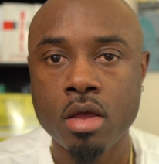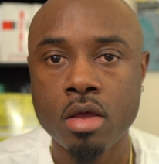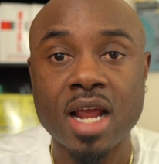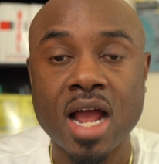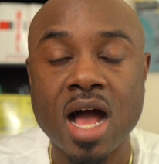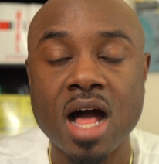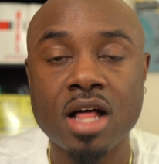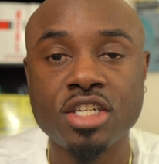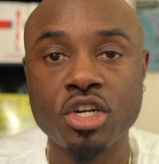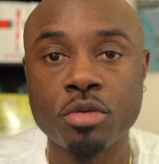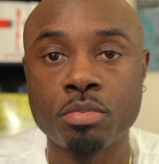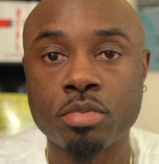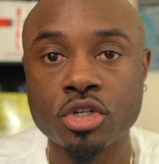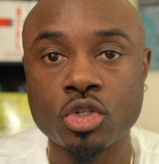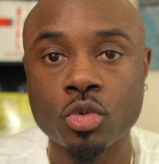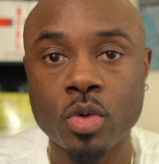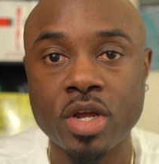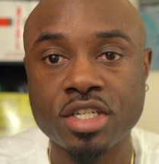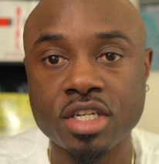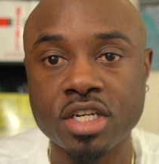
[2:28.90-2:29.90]
Psychology of
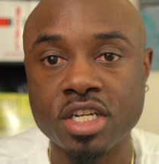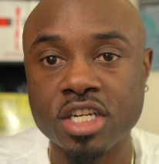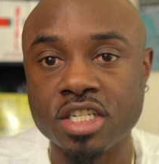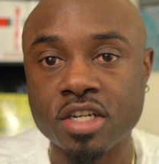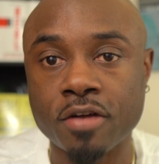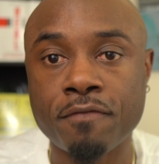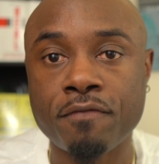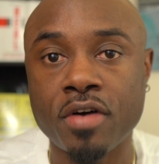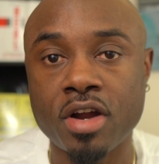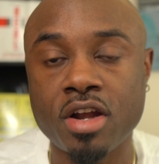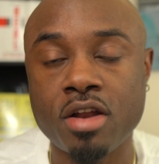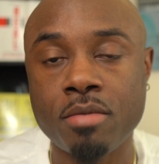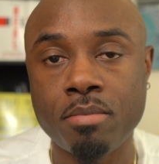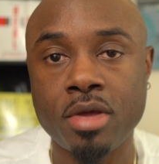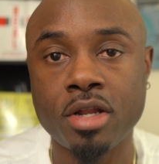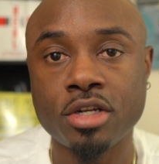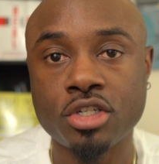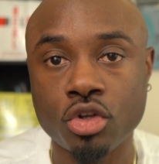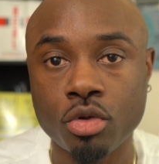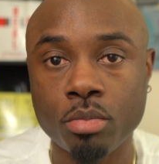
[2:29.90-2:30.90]
Persuasion is a
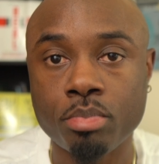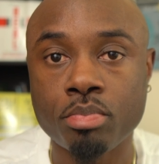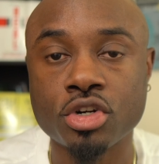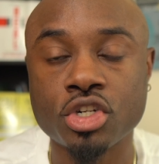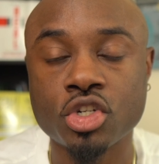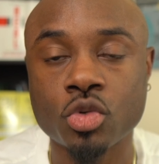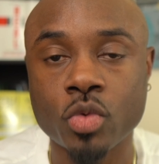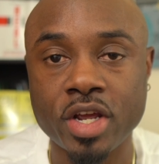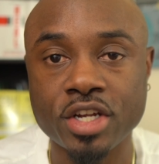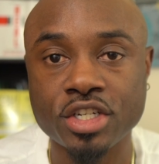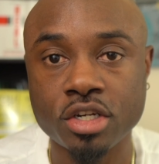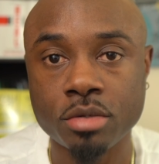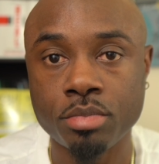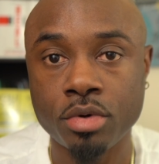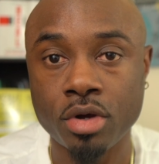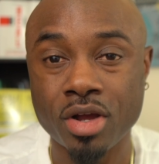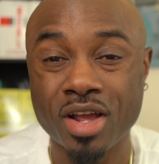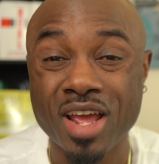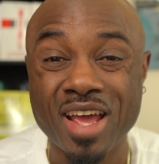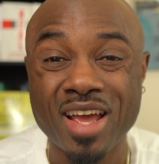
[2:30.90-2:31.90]
fundamental persuasion
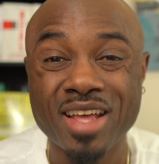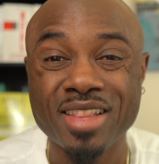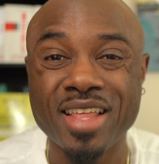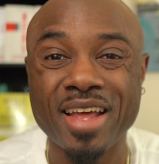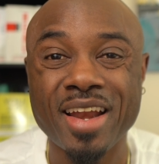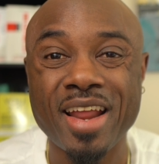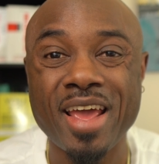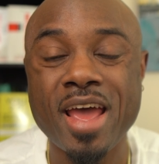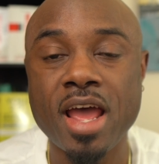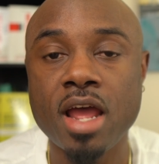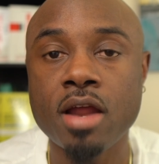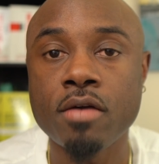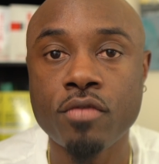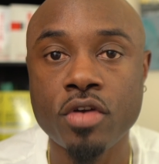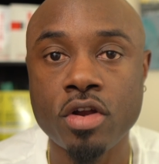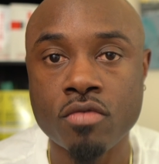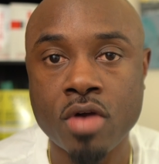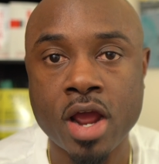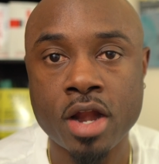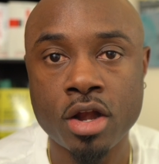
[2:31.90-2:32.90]
book that
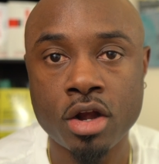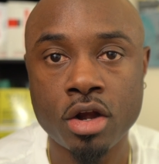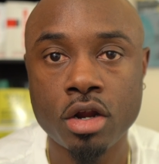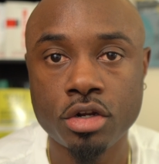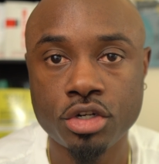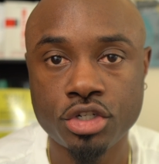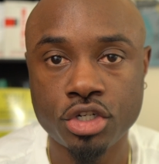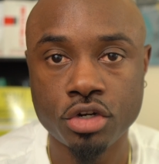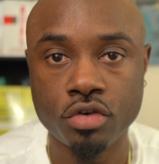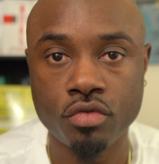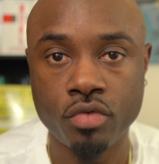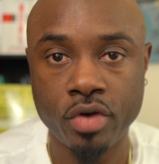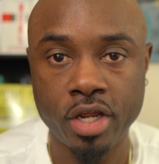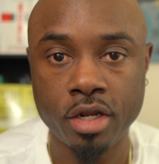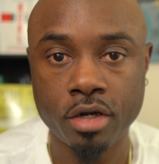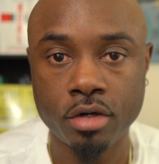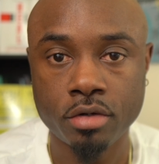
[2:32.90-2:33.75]
every writer should read.